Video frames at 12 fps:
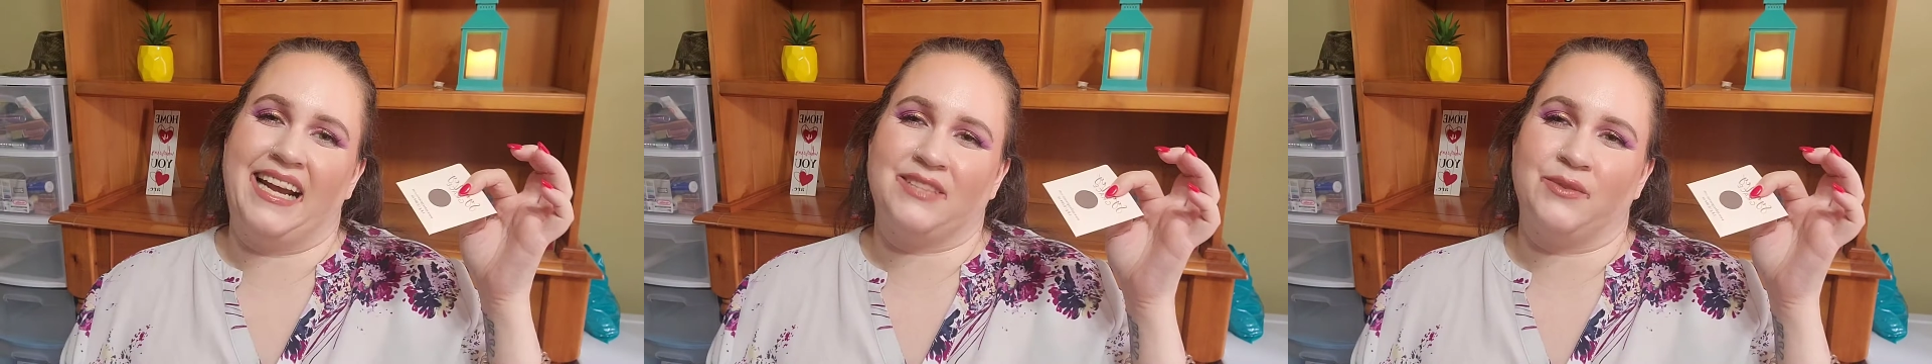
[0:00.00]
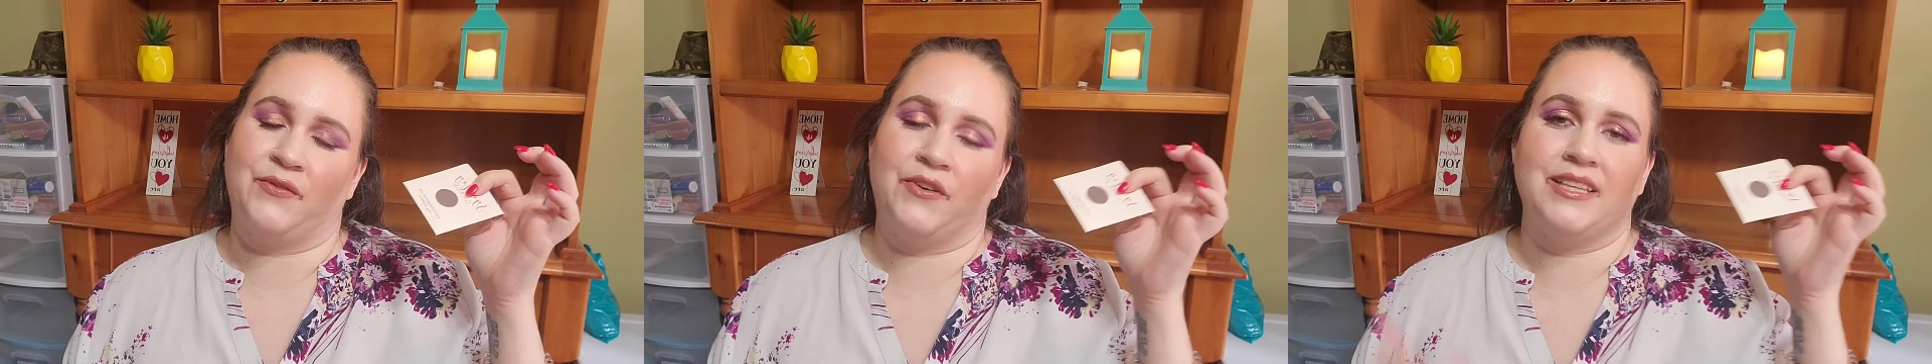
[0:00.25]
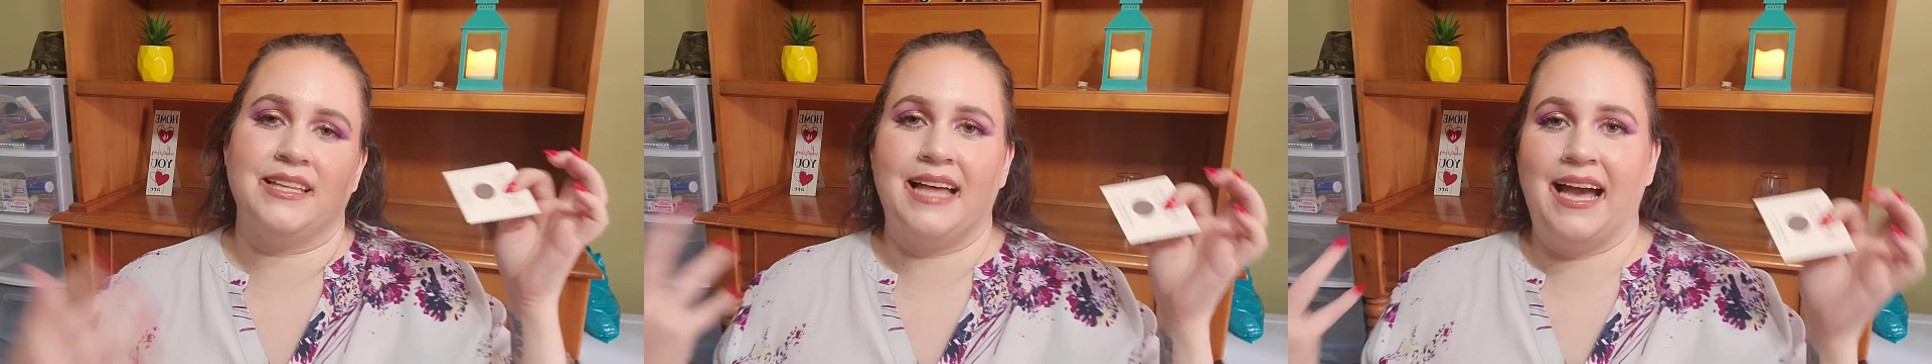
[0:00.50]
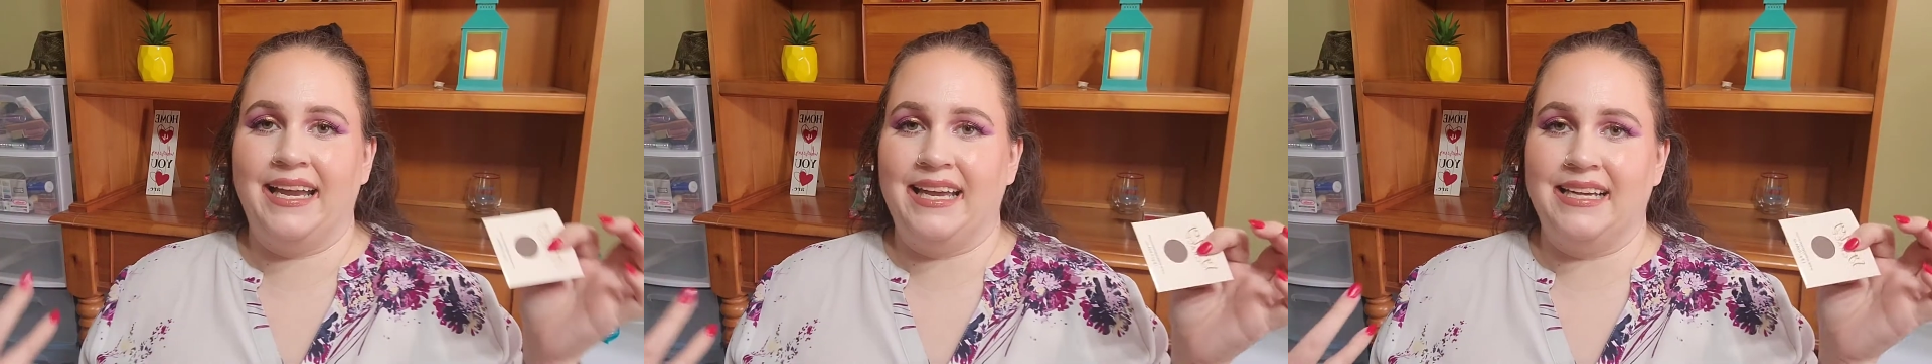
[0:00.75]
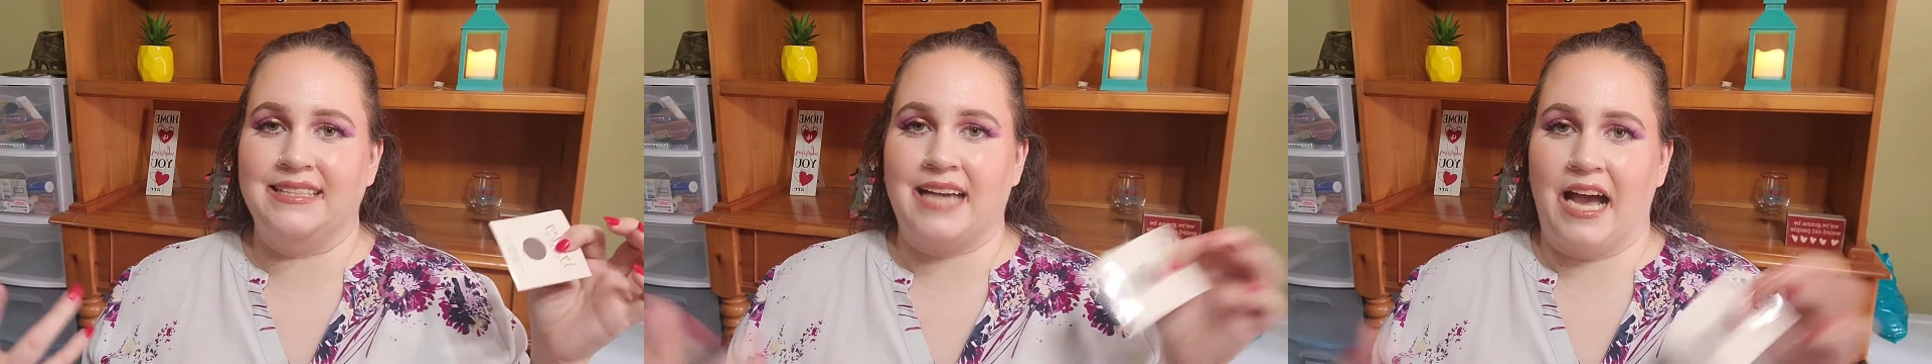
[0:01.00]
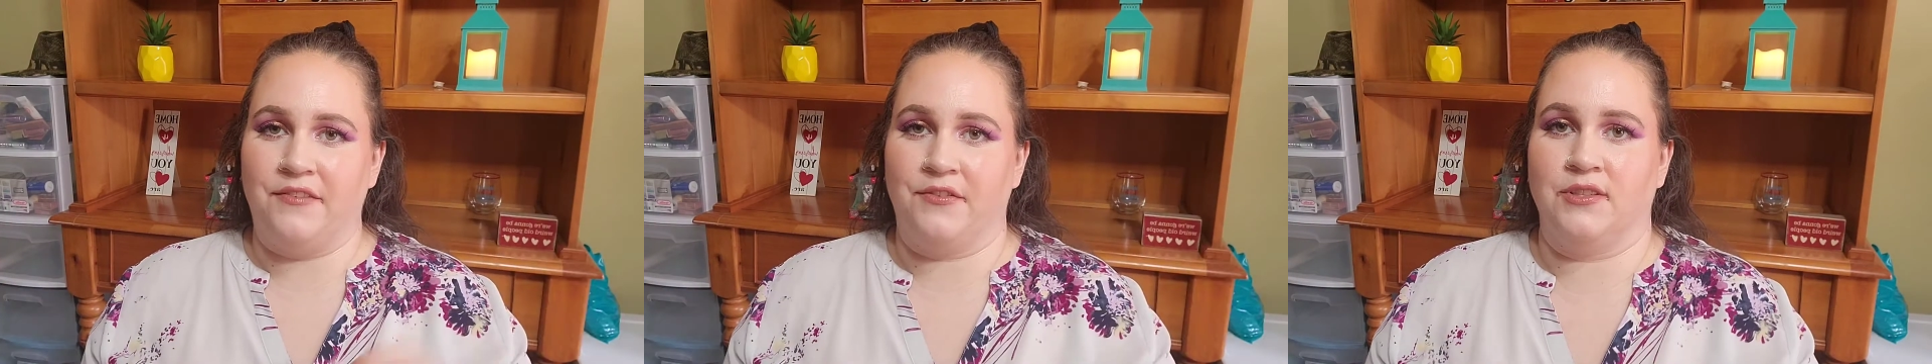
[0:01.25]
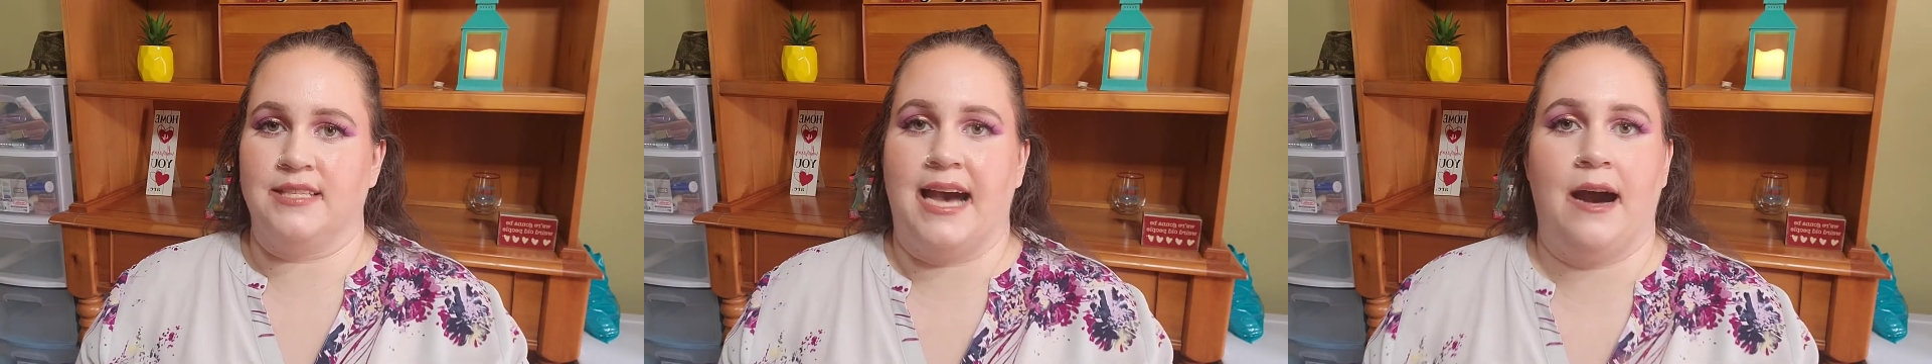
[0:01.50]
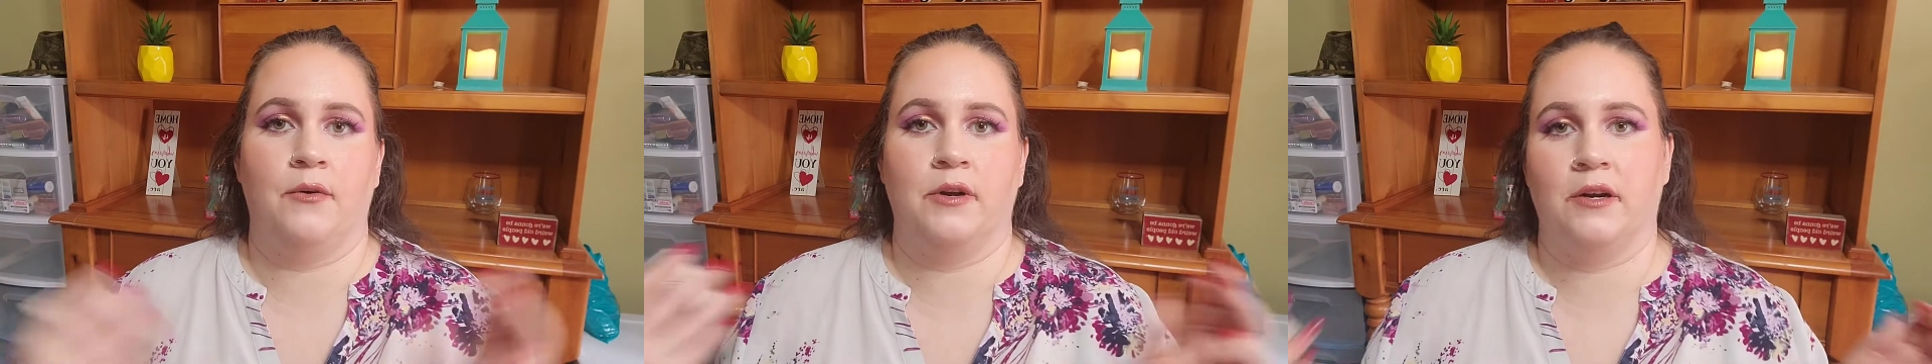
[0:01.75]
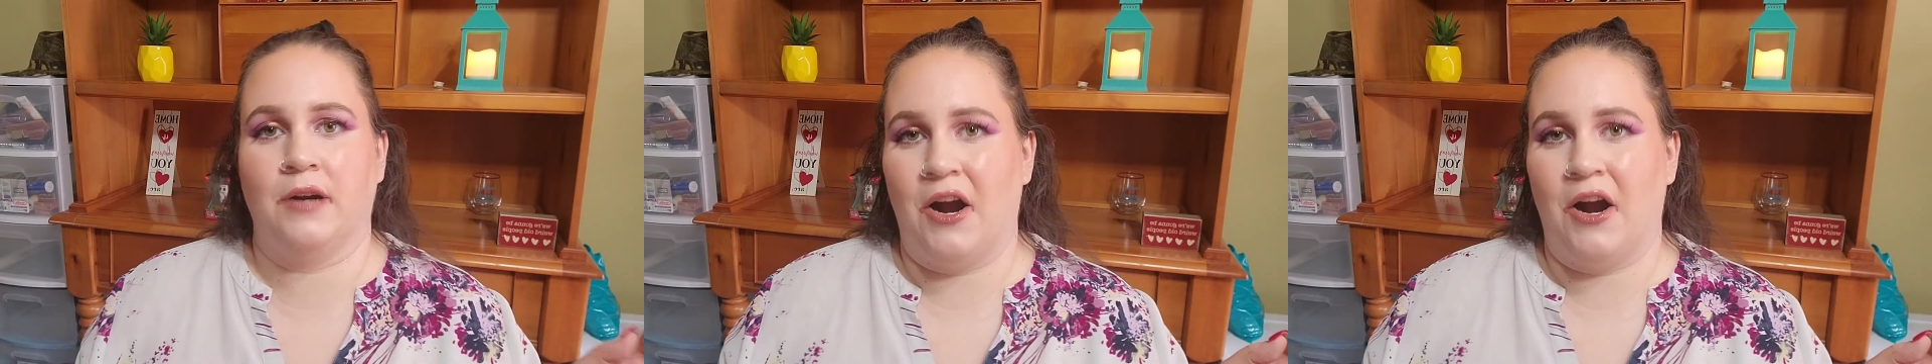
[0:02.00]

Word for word: The next one for the light is Eiffel Tower.